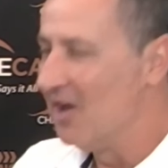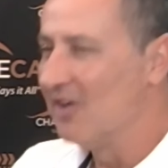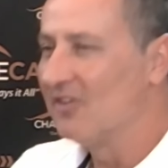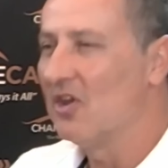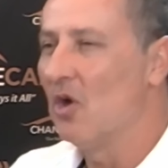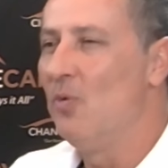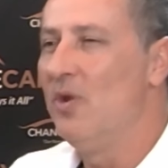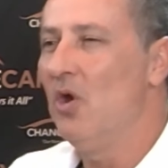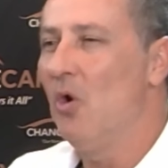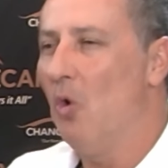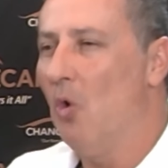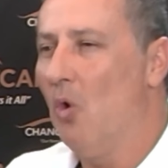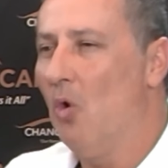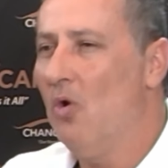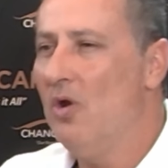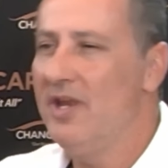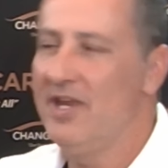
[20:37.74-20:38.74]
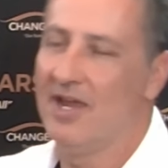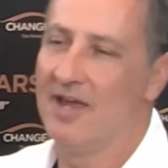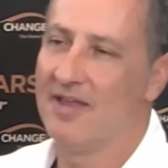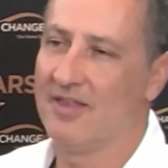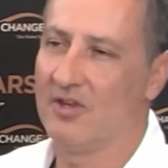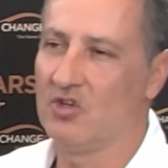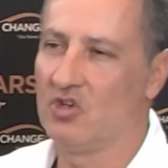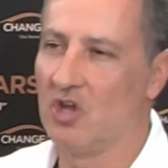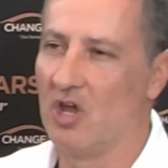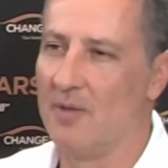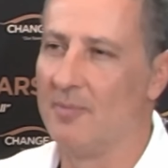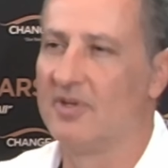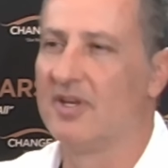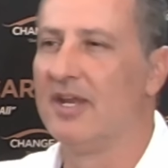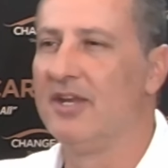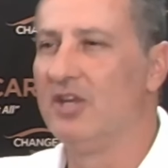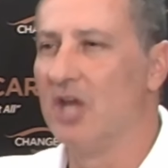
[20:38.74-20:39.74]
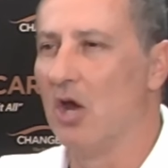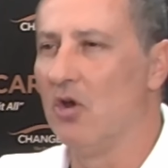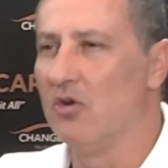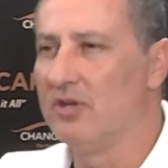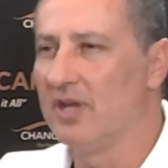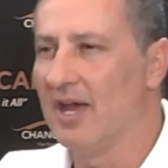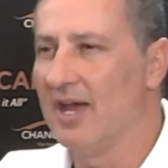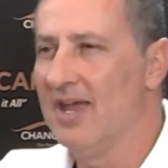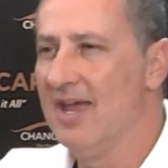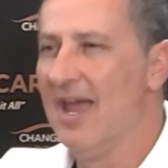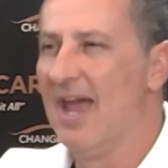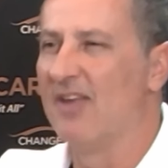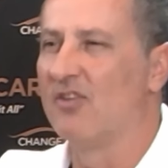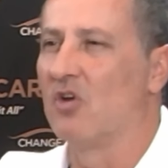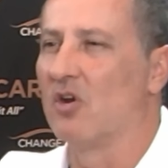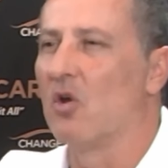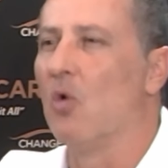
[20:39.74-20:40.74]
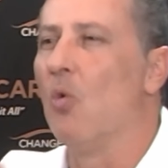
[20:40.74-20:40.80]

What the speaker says: So we all hear the term Toyota has got a